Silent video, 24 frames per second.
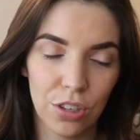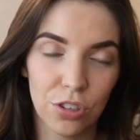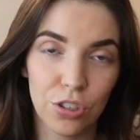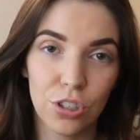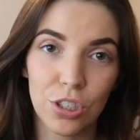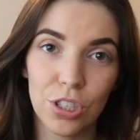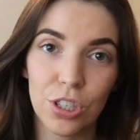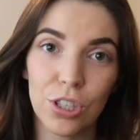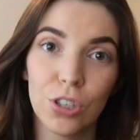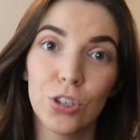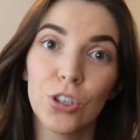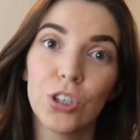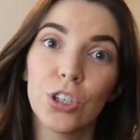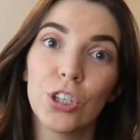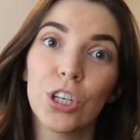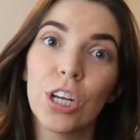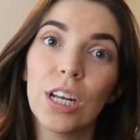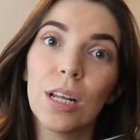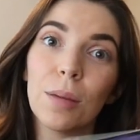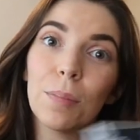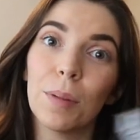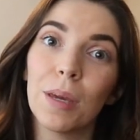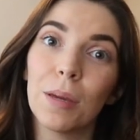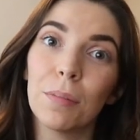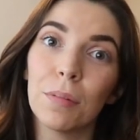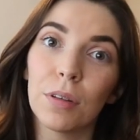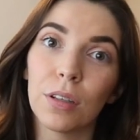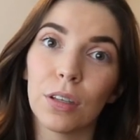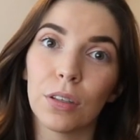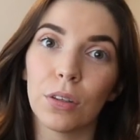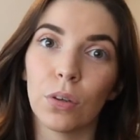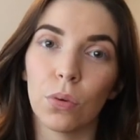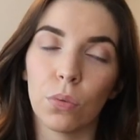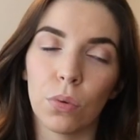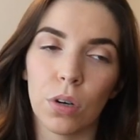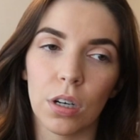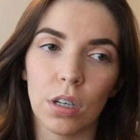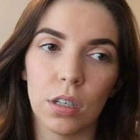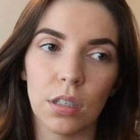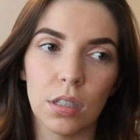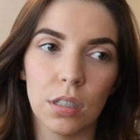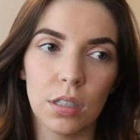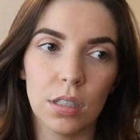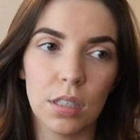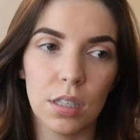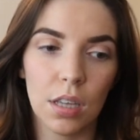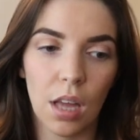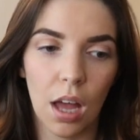just the shitty people in the
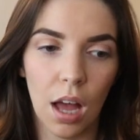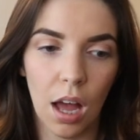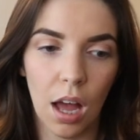world.